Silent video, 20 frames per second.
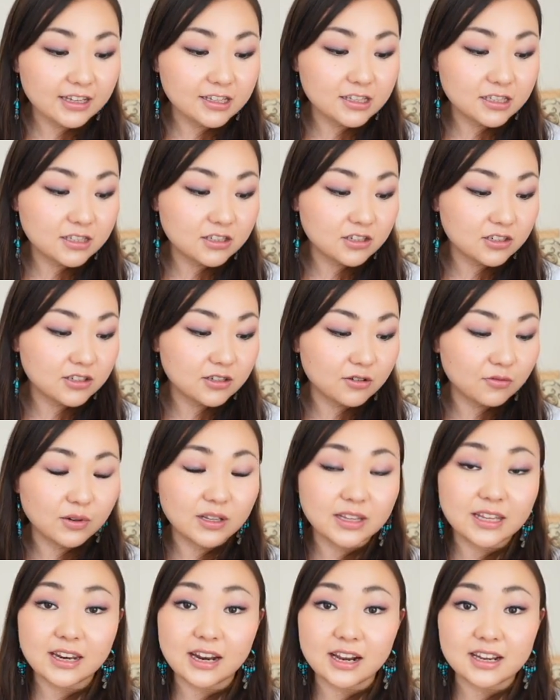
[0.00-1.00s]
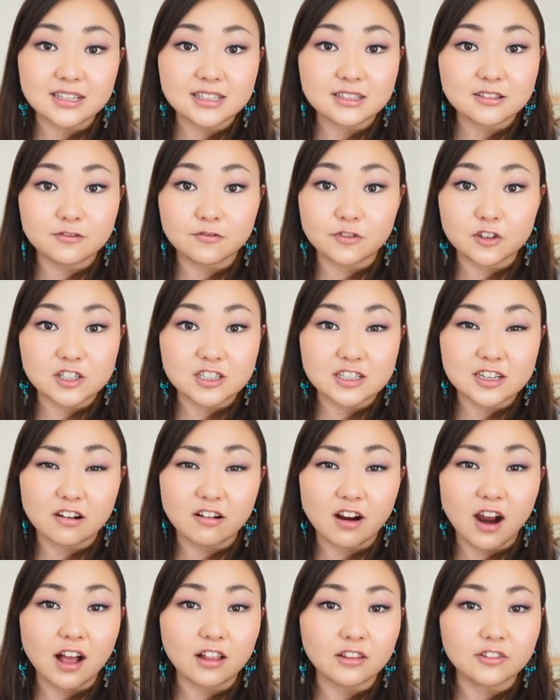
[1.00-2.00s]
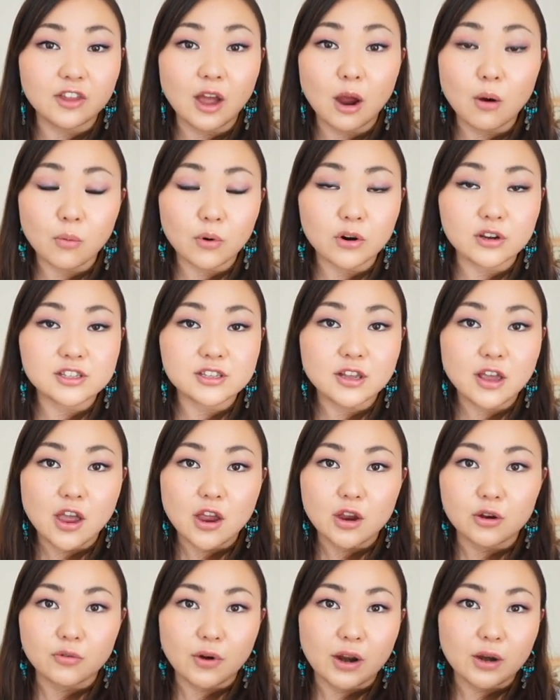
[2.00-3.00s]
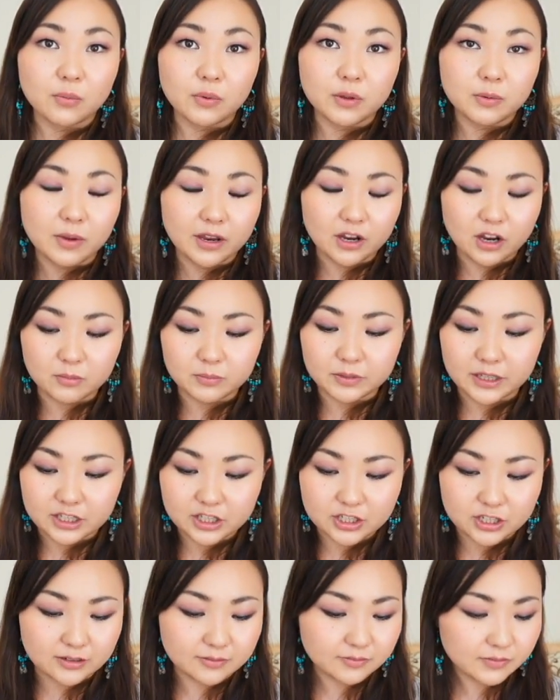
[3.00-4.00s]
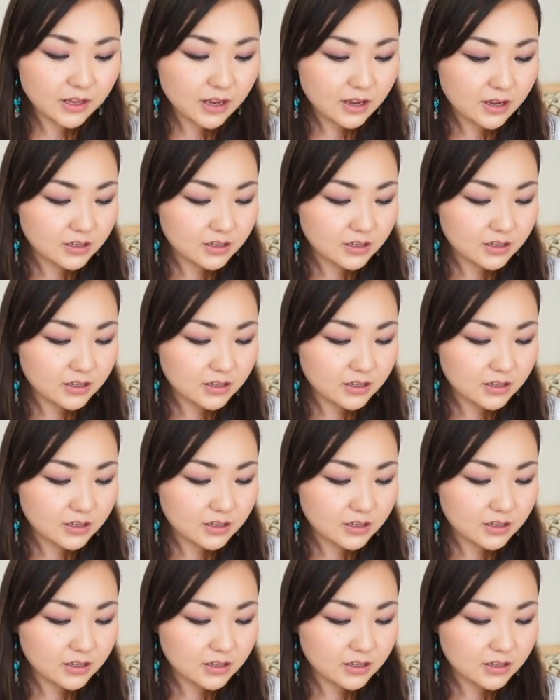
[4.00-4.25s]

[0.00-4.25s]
It's just a really nice versatile color that works great with my complexion.